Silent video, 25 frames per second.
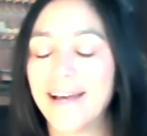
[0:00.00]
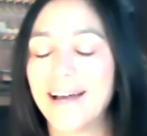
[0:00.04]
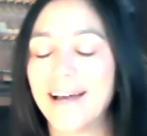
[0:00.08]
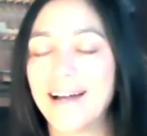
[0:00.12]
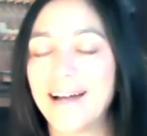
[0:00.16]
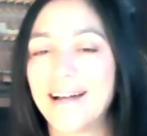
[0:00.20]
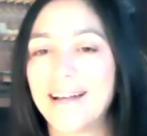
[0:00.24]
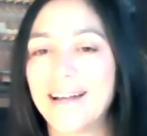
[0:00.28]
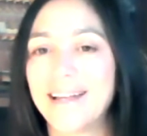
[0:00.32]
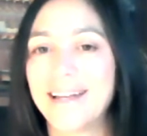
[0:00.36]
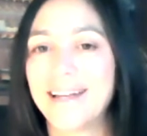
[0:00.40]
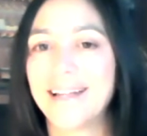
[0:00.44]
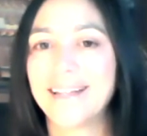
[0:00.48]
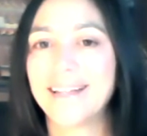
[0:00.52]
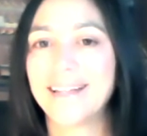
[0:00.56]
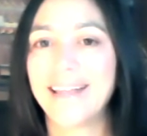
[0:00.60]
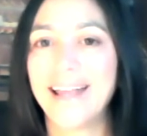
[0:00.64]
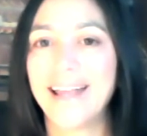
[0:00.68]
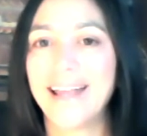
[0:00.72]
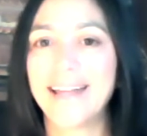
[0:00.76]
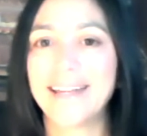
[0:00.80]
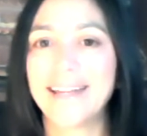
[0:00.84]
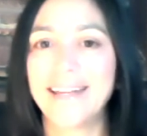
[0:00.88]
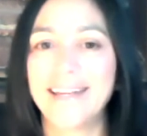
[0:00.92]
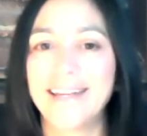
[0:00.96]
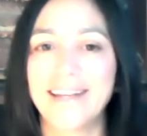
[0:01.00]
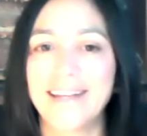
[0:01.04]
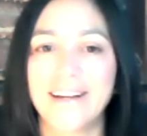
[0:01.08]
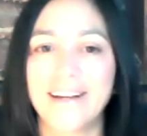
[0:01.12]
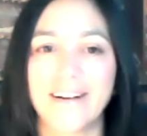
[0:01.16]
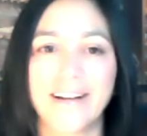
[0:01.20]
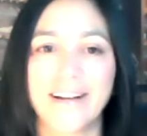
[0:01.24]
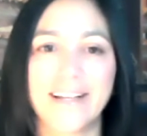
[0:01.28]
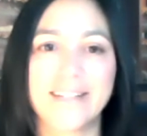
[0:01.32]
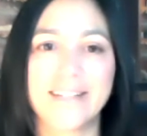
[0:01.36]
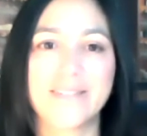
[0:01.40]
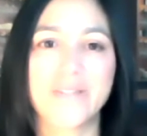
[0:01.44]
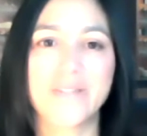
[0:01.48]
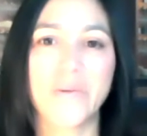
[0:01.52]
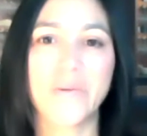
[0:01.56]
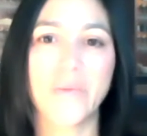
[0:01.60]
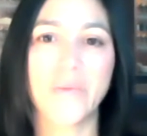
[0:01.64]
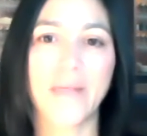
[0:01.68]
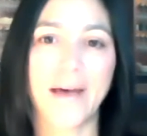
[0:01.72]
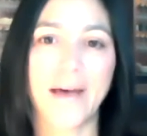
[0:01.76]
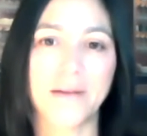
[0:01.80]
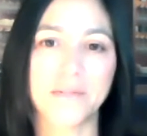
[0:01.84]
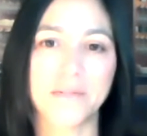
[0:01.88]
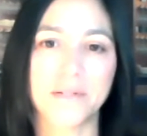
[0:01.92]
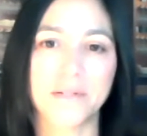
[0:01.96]
And I landed here in
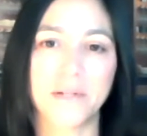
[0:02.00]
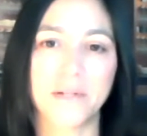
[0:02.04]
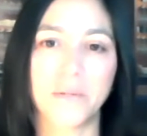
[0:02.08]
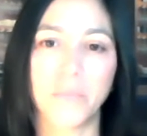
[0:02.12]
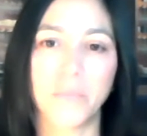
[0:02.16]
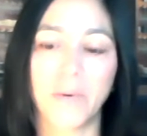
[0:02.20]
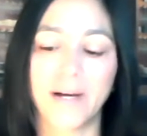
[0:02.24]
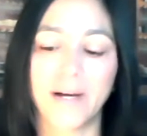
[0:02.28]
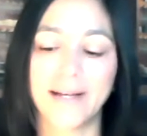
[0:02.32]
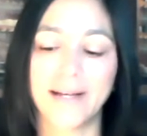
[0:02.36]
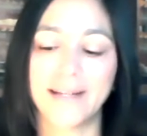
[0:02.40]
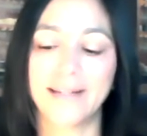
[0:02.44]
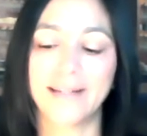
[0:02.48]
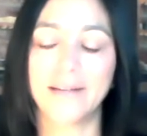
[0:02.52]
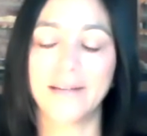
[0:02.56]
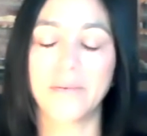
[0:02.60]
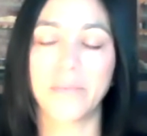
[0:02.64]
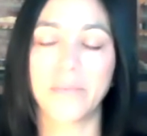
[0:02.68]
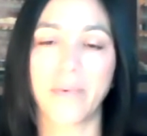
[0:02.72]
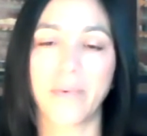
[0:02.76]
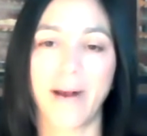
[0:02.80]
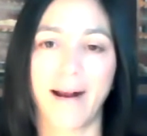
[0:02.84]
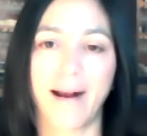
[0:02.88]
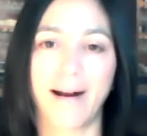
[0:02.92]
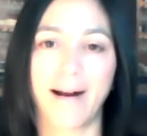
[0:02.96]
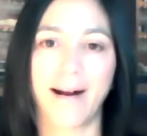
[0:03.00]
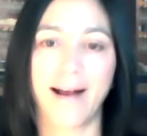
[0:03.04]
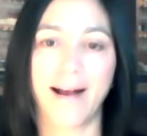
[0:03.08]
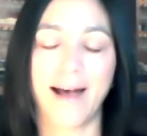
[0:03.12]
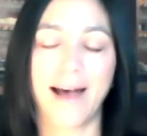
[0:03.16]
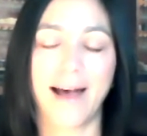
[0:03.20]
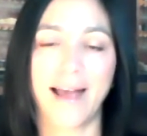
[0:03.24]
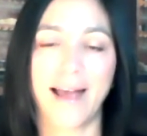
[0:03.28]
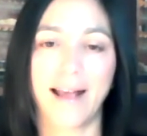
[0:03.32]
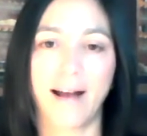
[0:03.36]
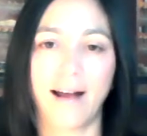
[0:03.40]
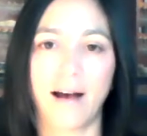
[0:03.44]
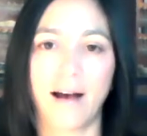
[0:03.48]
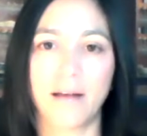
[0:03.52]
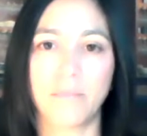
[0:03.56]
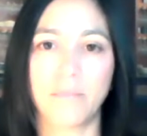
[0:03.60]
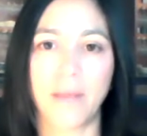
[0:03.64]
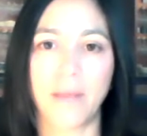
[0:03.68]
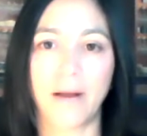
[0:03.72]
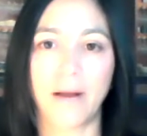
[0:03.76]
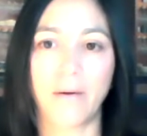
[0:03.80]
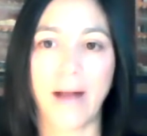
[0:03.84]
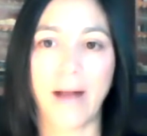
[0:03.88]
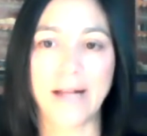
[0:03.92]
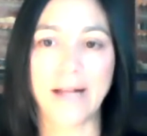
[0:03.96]
2001, where I got
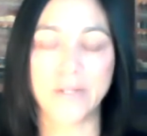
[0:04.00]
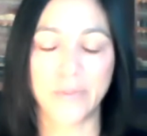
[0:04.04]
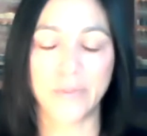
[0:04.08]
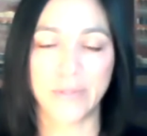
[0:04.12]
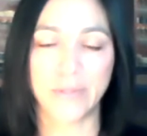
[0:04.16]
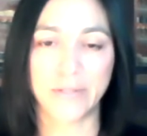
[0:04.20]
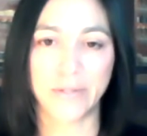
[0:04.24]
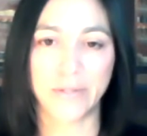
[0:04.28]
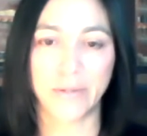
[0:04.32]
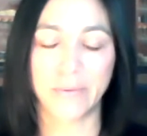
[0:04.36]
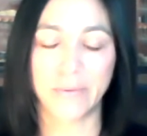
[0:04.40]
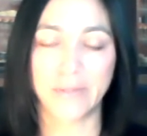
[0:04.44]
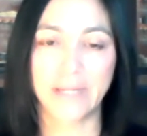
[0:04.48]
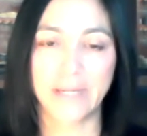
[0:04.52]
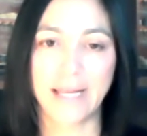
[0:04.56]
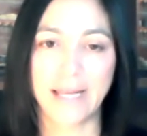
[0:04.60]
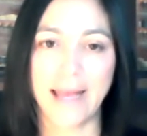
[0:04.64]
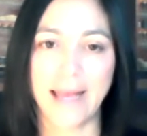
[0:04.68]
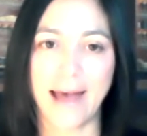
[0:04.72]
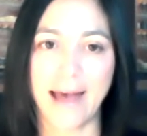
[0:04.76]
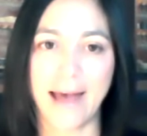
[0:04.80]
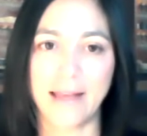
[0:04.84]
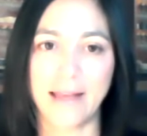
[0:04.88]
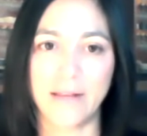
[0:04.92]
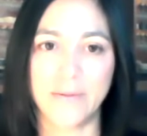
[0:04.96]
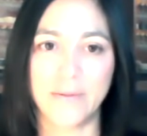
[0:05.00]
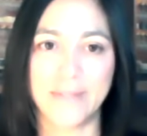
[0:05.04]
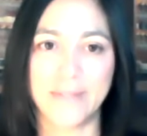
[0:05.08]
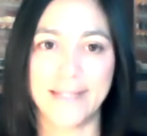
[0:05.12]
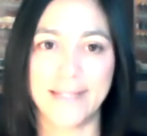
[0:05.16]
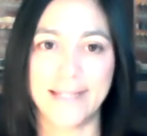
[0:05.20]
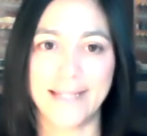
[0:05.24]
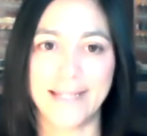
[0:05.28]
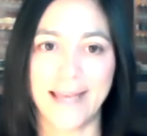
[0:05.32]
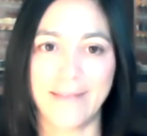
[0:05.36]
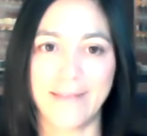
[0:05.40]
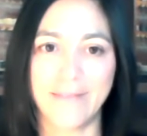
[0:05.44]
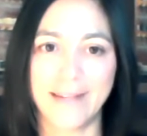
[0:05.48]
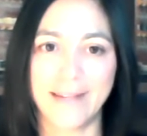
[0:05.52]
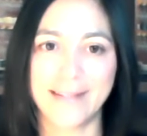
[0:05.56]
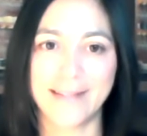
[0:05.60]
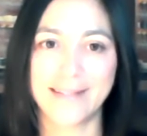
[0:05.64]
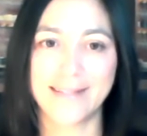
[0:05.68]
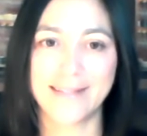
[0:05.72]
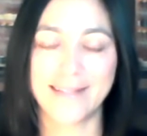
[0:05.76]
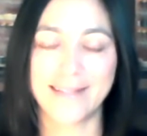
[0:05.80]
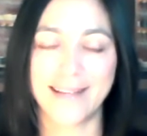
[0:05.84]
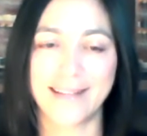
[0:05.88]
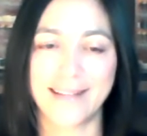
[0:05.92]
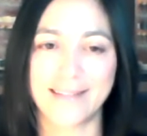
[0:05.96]
my graduate degree at UC
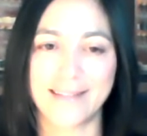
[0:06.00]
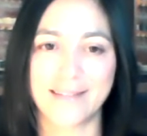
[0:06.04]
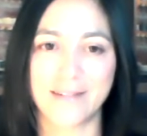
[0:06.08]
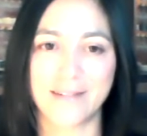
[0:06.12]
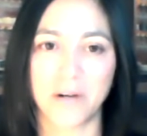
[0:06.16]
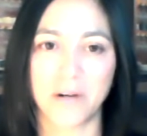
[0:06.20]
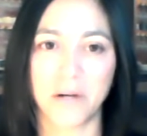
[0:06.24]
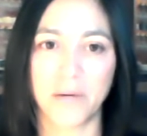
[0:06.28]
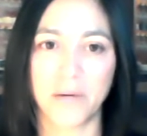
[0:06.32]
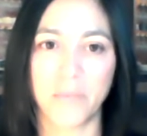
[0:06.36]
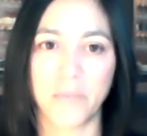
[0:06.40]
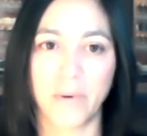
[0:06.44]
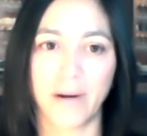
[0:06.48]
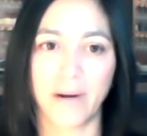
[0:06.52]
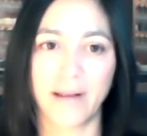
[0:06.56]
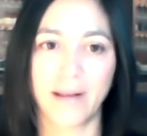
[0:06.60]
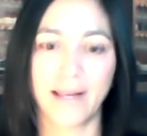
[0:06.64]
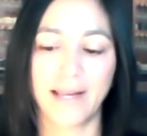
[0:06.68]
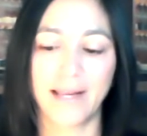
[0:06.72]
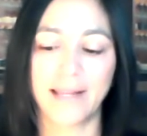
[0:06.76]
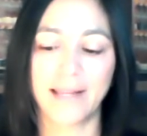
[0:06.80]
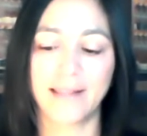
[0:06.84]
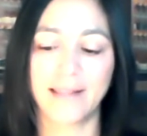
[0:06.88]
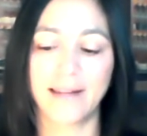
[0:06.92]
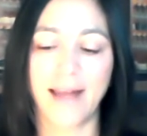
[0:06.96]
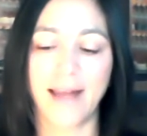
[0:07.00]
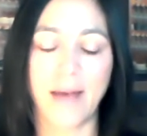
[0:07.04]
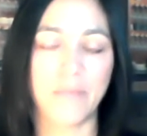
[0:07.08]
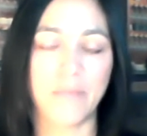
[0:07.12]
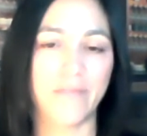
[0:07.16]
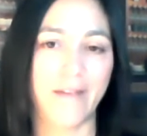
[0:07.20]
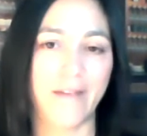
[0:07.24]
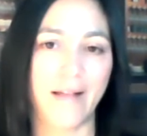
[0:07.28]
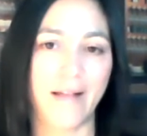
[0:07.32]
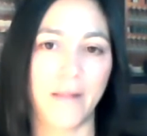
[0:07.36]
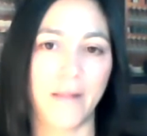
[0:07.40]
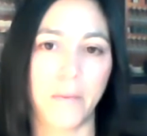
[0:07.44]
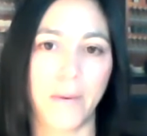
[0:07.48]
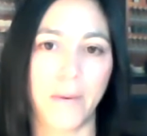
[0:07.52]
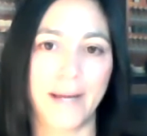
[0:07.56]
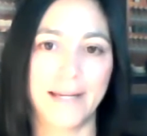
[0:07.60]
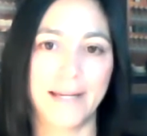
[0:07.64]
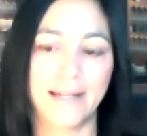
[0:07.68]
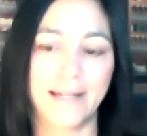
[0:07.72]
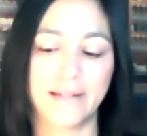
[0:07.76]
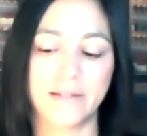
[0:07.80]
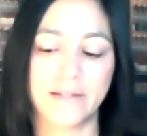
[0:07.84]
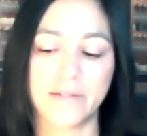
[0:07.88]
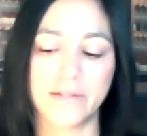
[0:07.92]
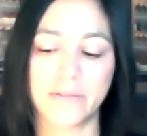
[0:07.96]
Davis and started working in the Napa Valley wine
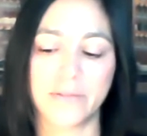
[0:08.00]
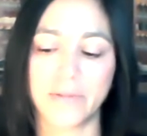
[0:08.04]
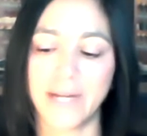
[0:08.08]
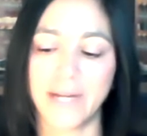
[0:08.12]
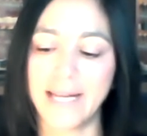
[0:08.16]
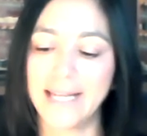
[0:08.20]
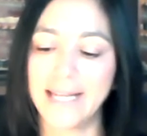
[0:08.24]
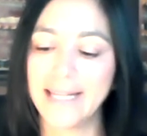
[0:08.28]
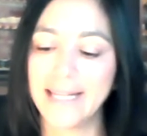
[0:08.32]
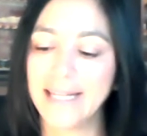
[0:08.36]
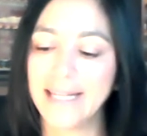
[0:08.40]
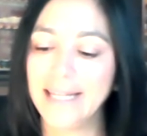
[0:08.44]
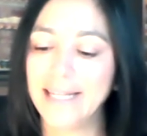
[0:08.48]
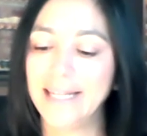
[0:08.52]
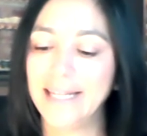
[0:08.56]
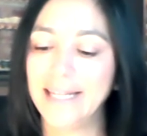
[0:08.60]
industry.